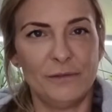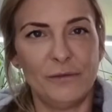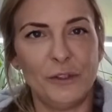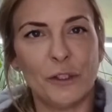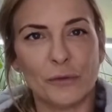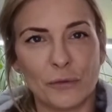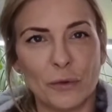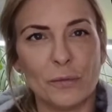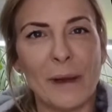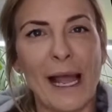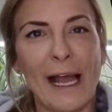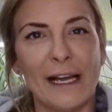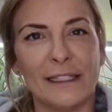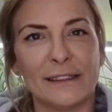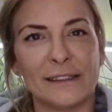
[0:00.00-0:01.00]
your room
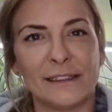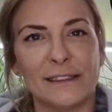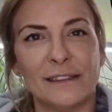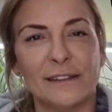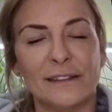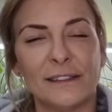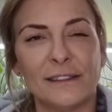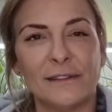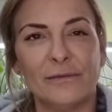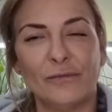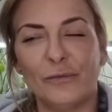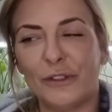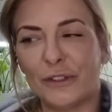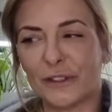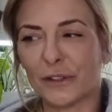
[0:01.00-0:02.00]
has.
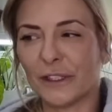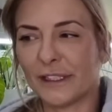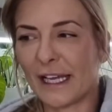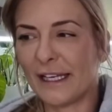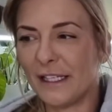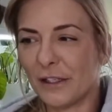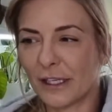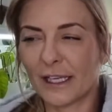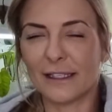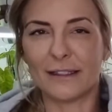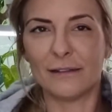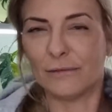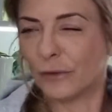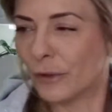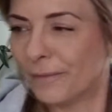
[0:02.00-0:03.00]
So then you
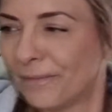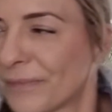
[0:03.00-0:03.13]
can, oh,